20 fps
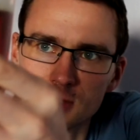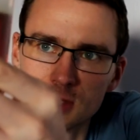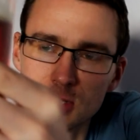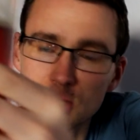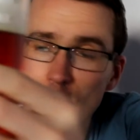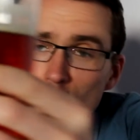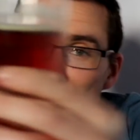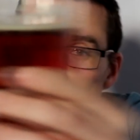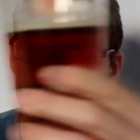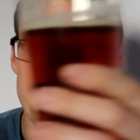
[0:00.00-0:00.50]
which is
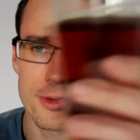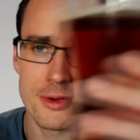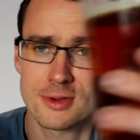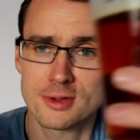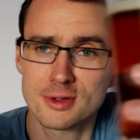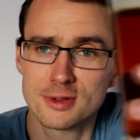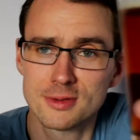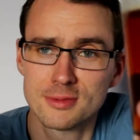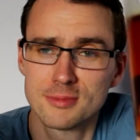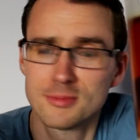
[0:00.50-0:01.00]
quite a
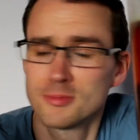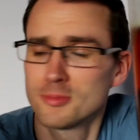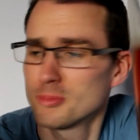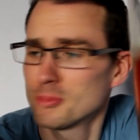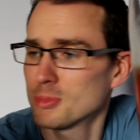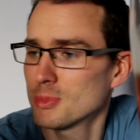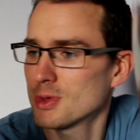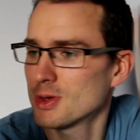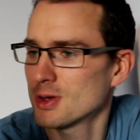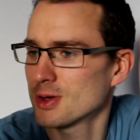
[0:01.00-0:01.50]

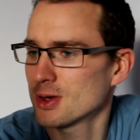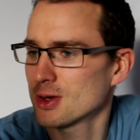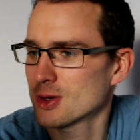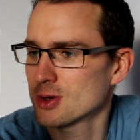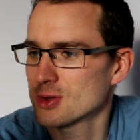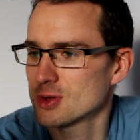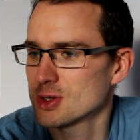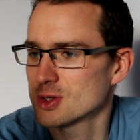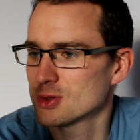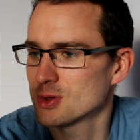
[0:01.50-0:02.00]

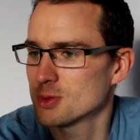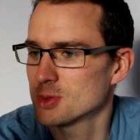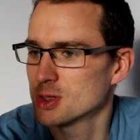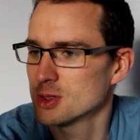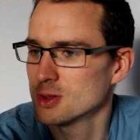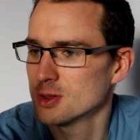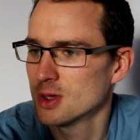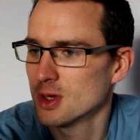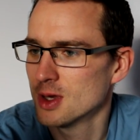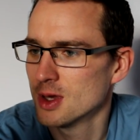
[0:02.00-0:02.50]
good
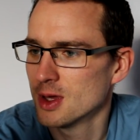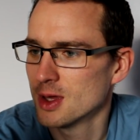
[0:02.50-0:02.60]
description.